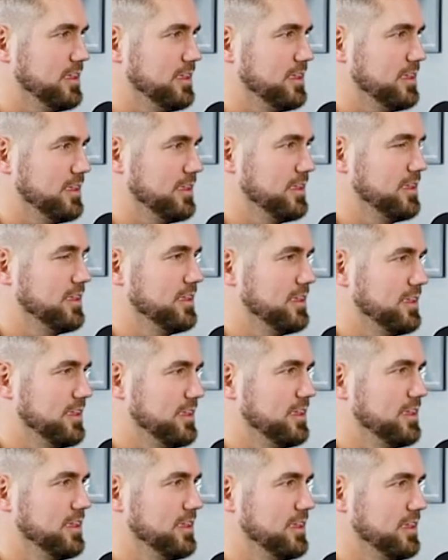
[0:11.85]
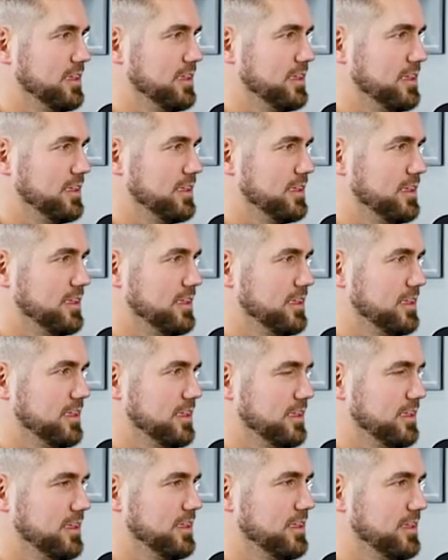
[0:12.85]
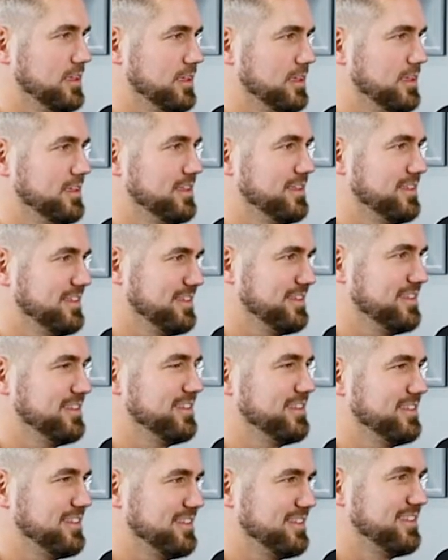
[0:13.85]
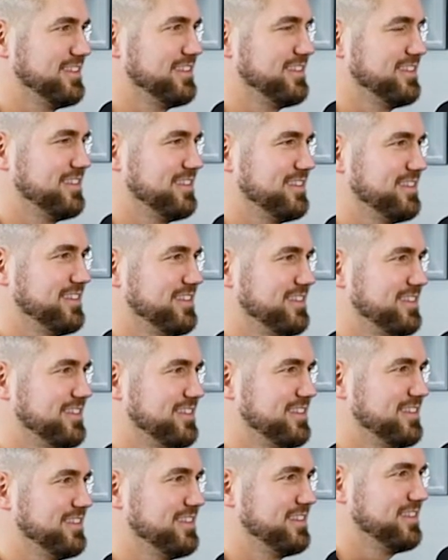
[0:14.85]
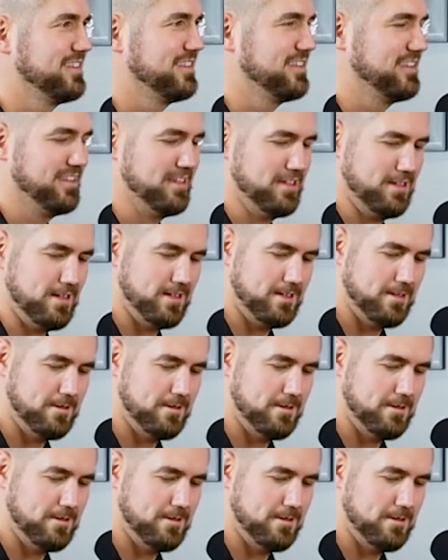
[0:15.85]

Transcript: This person isn't speaking.